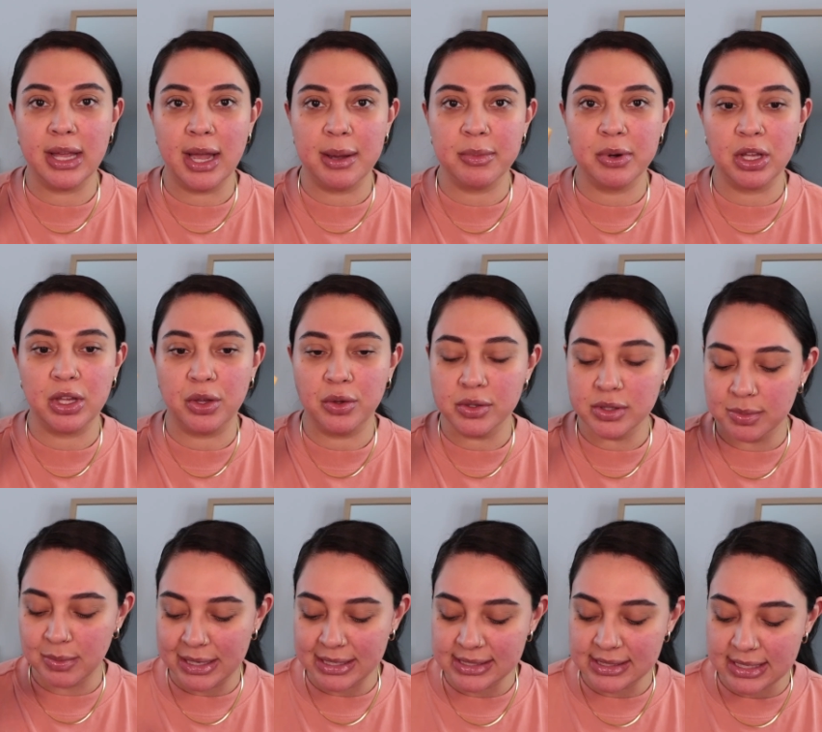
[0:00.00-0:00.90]
I'm going to use
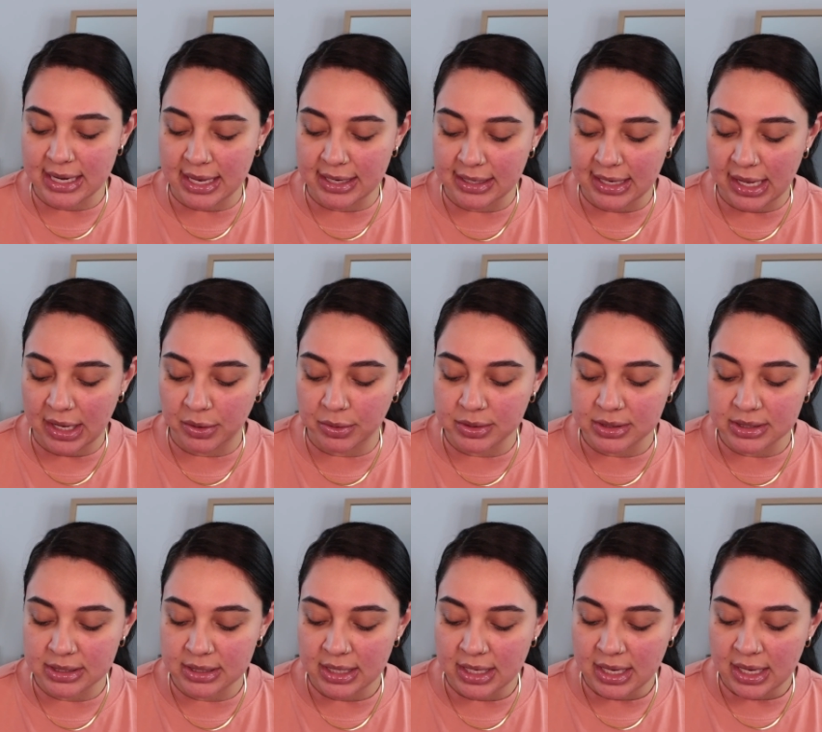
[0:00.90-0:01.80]
my standout
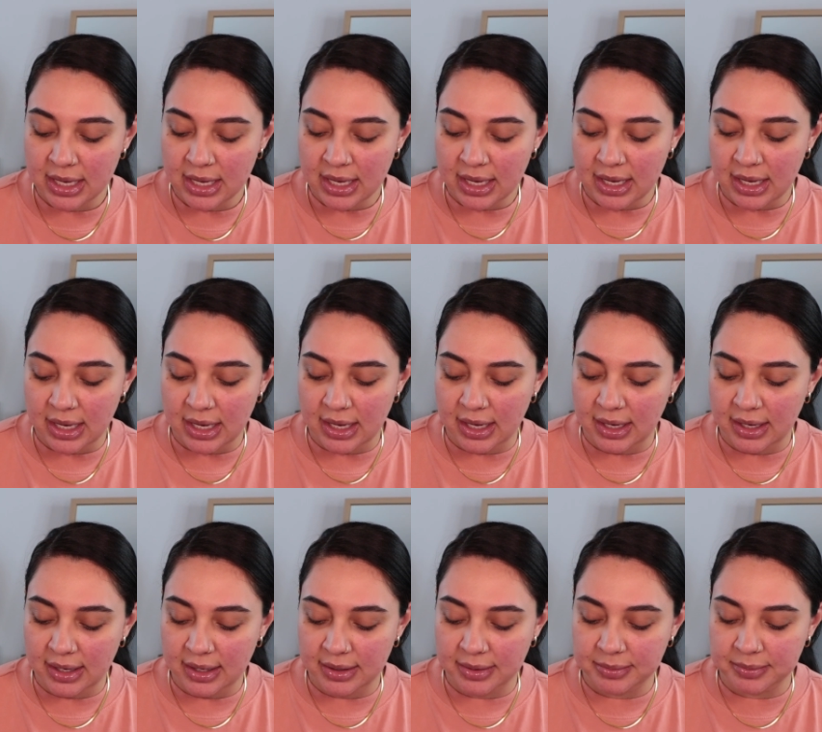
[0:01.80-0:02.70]

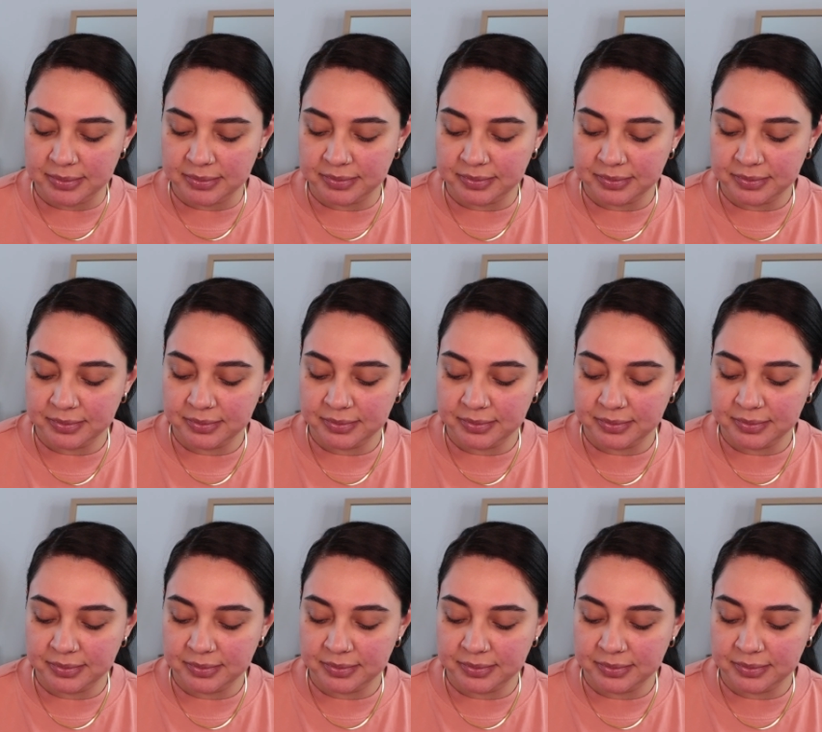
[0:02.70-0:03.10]
um,